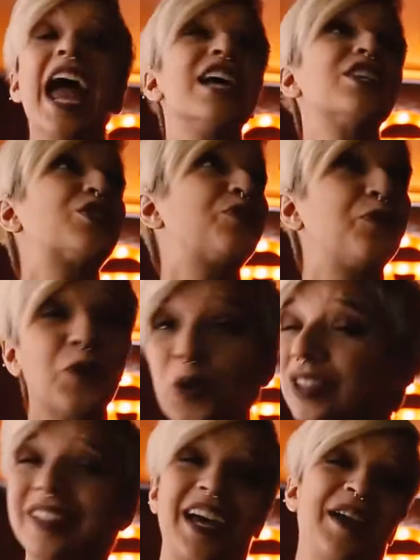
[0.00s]
as
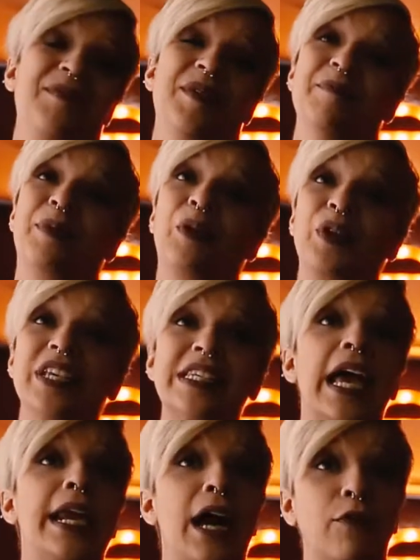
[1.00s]
full time employees
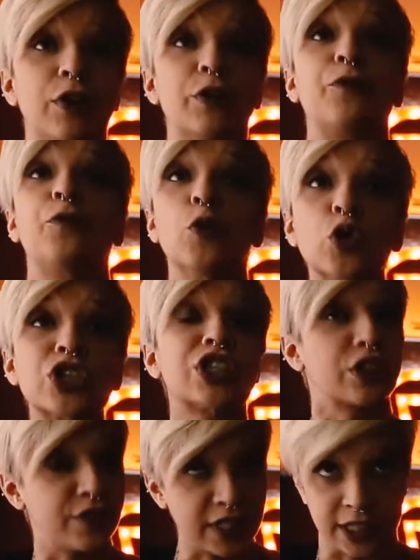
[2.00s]
at our full
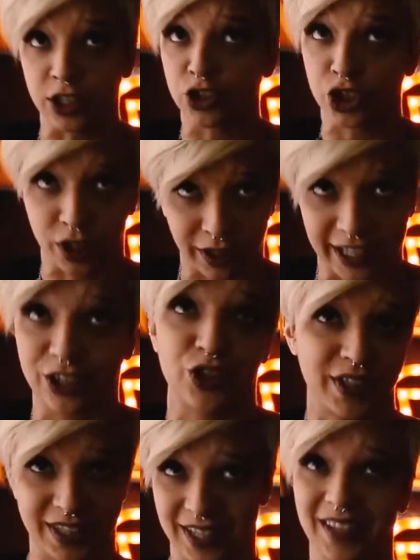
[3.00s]
service digital
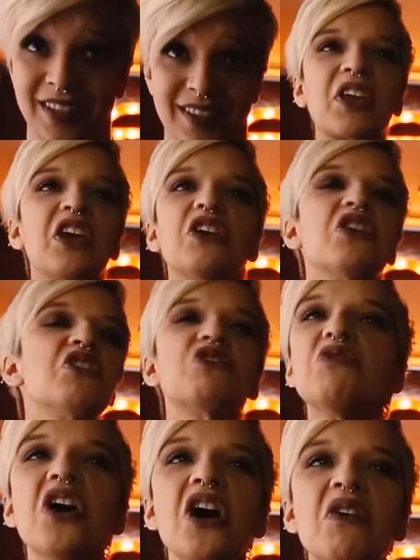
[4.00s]
agency.
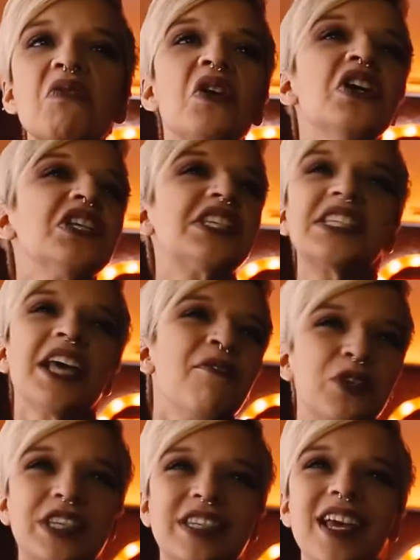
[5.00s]
You know, some
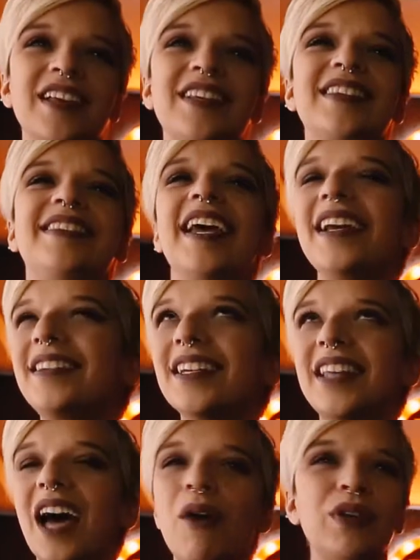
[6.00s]
would say that
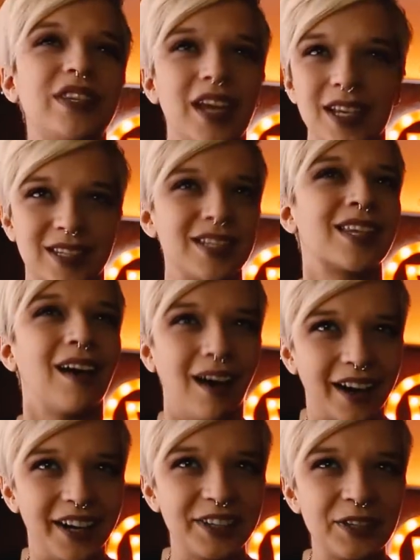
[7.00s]
dating nowadays is
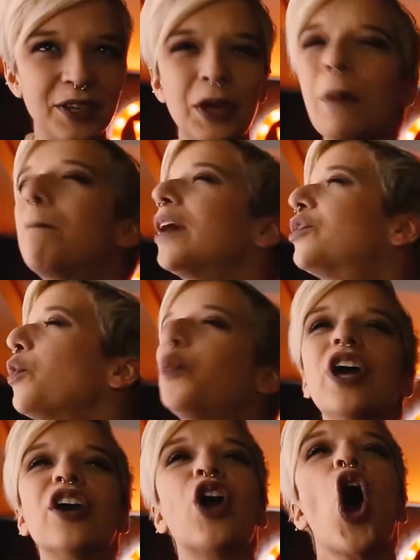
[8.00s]
hard, but
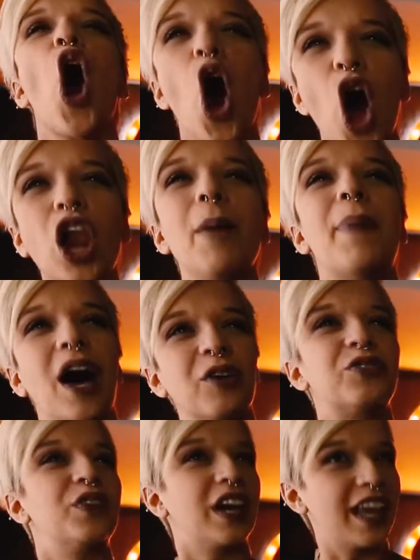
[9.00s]
we are all
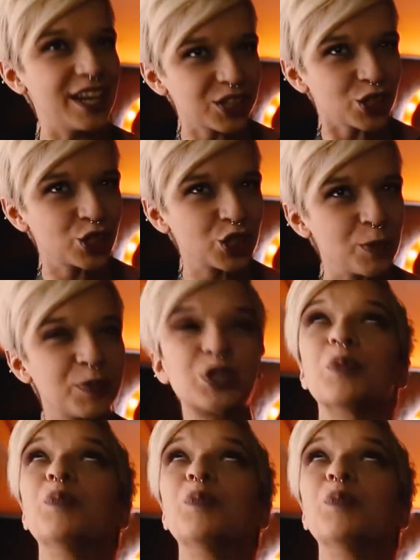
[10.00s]
about relationships,